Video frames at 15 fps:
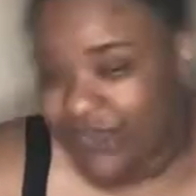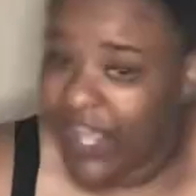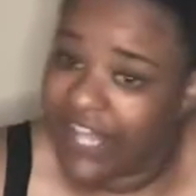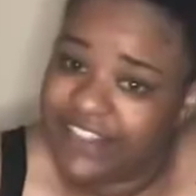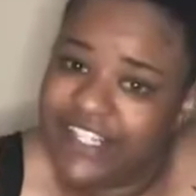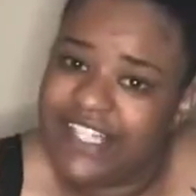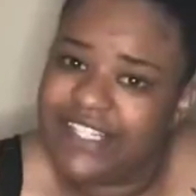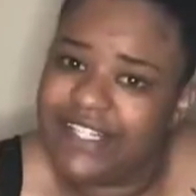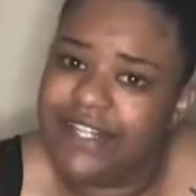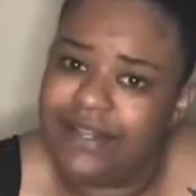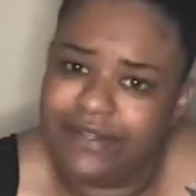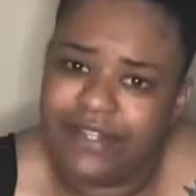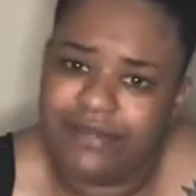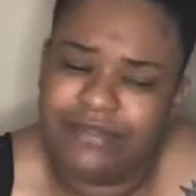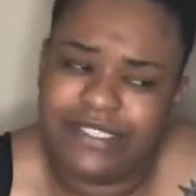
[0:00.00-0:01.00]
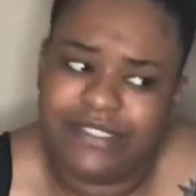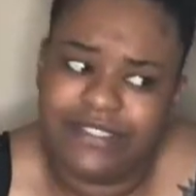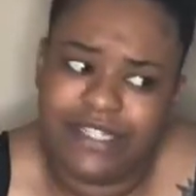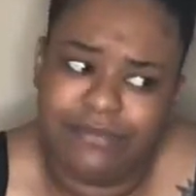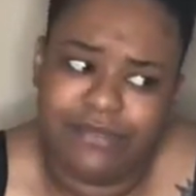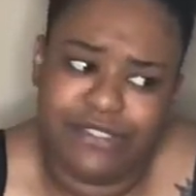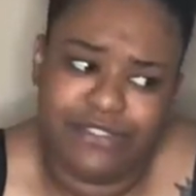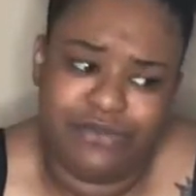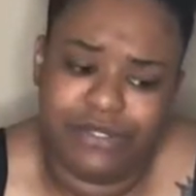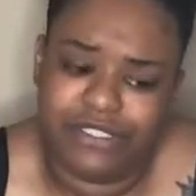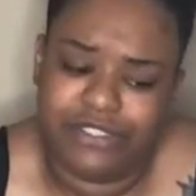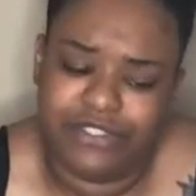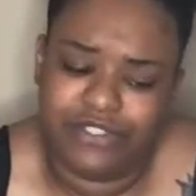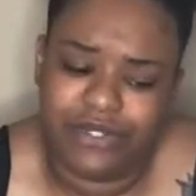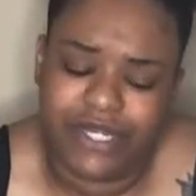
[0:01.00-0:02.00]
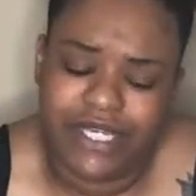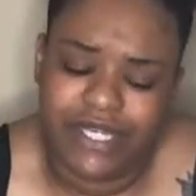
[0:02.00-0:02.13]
I think that was the same situation, so I